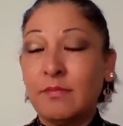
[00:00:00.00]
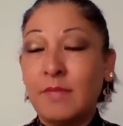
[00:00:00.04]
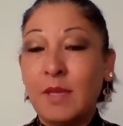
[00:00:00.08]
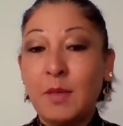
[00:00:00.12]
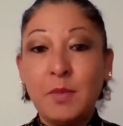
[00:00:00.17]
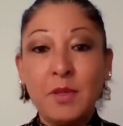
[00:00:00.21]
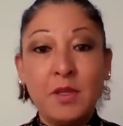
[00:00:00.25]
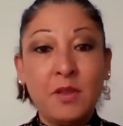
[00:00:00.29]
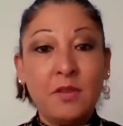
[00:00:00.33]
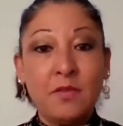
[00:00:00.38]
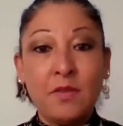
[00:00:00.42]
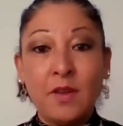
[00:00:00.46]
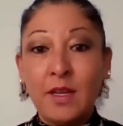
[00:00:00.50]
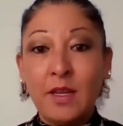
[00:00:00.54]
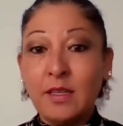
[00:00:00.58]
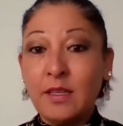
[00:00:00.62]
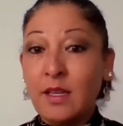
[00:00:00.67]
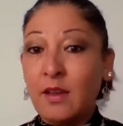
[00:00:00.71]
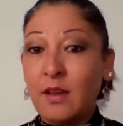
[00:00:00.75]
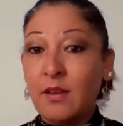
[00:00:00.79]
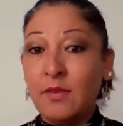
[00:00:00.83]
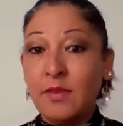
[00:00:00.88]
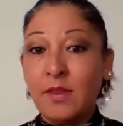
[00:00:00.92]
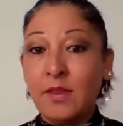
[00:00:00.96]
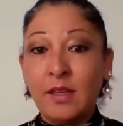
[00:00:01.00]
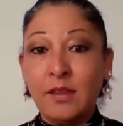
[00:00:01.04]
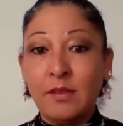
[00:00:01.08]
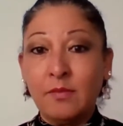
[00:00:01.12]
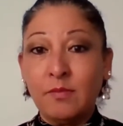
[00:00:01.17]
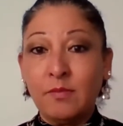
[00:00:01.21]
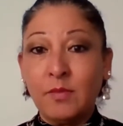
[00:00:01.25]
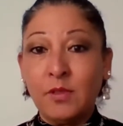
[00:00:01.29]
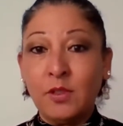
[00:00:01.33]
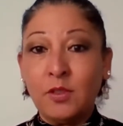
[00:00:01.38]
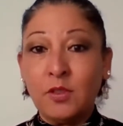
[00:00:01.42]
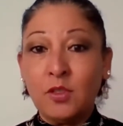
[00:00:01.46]
maybe you find out that
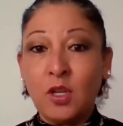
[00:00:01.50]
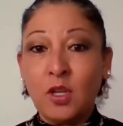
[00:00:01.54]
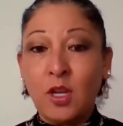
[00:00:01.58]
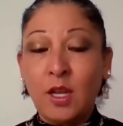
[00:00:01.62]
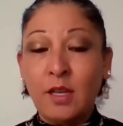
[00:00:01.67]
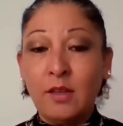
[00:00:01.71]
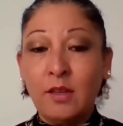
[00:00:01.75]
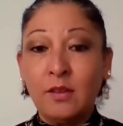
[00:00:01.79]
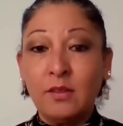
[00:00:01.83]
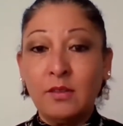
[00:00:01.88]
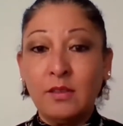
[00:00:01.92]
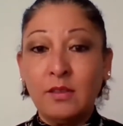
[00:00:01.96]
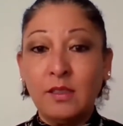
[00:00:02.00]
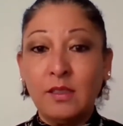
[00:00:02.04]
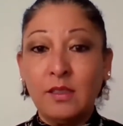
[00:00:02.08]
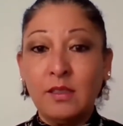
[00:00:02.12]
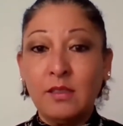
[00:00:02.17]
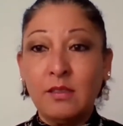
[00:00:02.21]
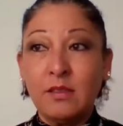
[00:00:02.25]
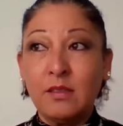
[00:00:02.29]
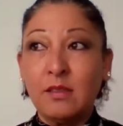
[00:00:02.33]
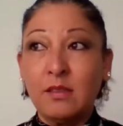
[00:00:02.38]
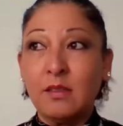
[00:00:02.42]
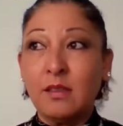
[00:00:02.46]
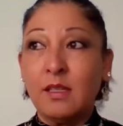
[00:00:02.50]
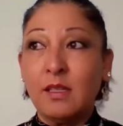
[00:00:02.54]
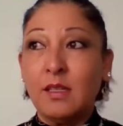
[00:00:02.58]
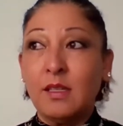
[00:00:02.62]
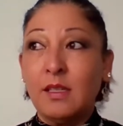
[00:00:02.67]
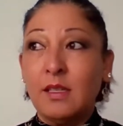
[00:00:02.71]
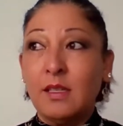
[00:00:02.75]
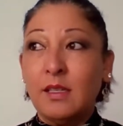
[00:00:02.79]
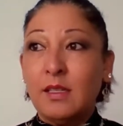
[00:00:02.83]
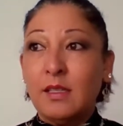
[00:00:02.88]
your child is